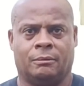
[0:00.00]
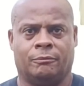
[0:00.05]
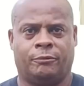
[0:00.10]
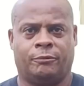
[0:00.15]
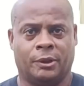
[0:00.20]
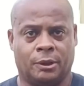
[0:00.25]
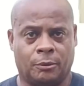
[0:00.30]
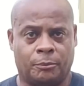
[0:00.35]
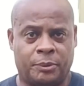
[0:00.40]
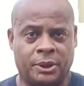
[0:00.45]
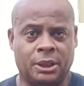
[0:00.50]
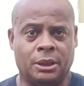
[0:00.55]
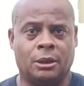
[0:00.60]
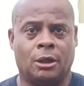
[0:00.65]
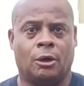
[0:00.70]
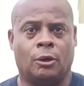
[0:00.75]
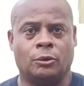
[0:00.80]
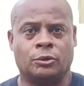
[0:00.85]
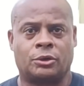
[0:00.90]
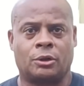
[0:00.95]

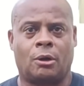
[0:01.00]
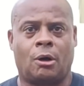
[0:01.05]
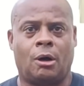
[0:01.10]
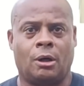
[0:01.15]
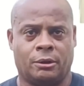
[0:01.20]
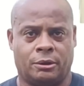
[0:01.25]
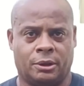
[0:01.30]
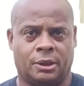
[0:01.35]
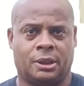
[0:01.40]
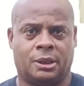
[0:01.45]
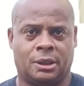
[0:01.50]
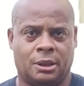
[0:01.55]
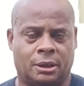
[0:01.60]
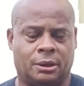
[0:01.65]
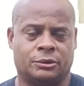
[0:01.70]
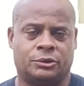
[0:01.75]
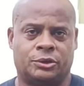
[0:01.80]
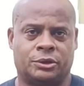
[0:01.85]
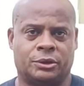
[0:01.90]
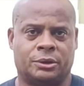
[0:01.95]
Filipinos or their
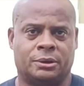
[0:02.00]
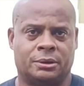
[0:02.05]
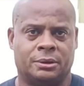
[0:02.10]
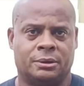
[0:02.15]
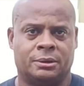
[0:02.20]
culture.